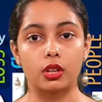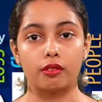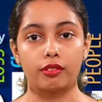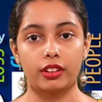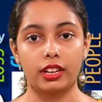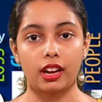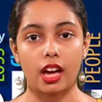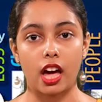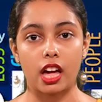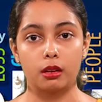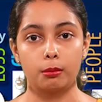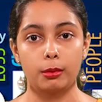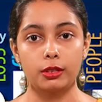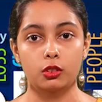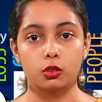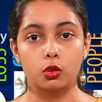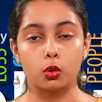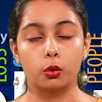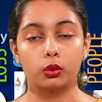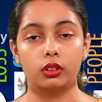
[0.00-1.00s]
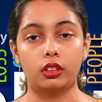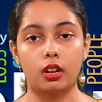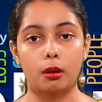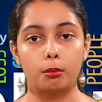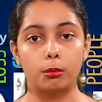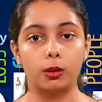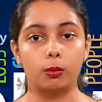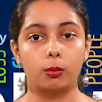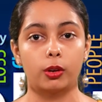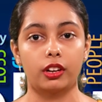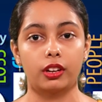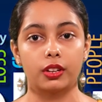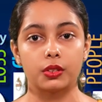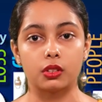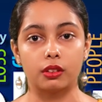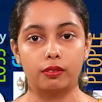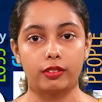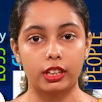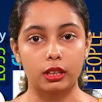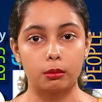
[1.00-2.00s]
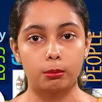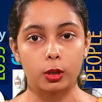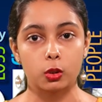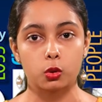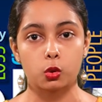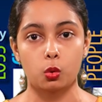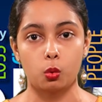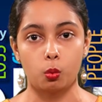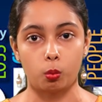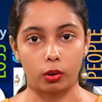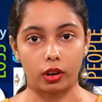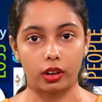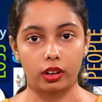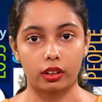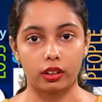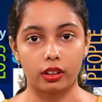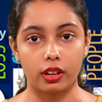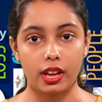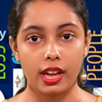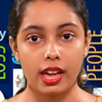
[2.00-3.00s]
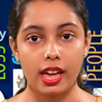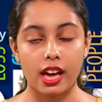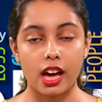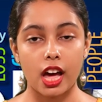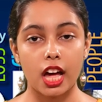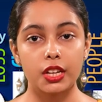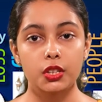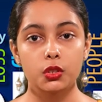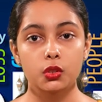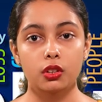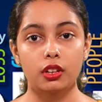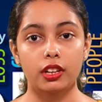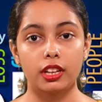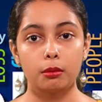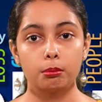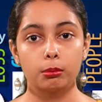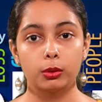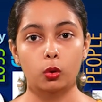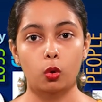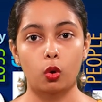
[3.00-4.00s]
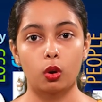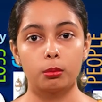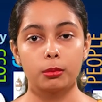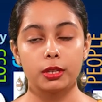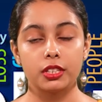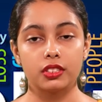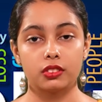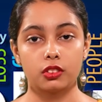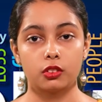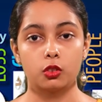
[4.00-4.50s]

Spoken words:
of an economy is the total number of workers available to work. Underemployment is a